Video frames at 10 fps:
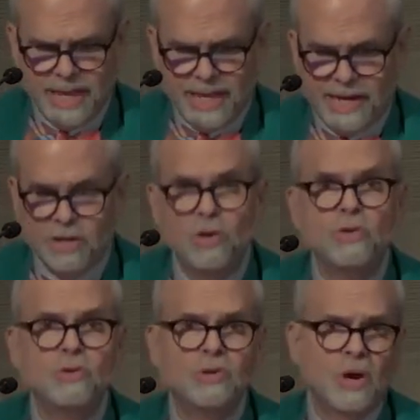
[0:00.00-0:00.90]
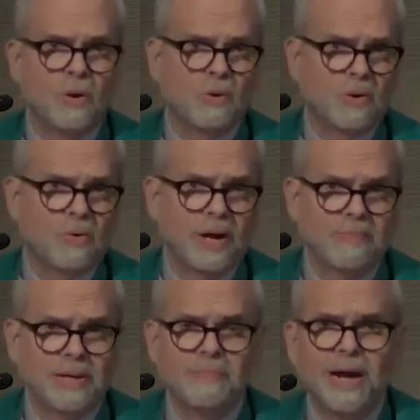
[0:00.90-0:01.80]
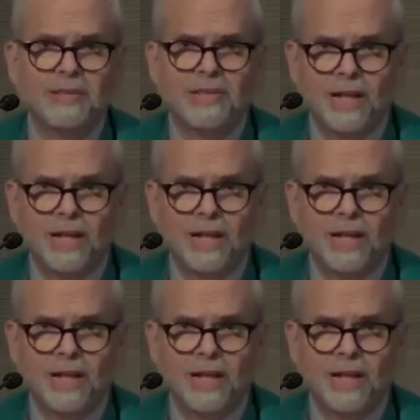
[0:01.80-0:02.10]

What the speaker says: And I know you know quite a bit about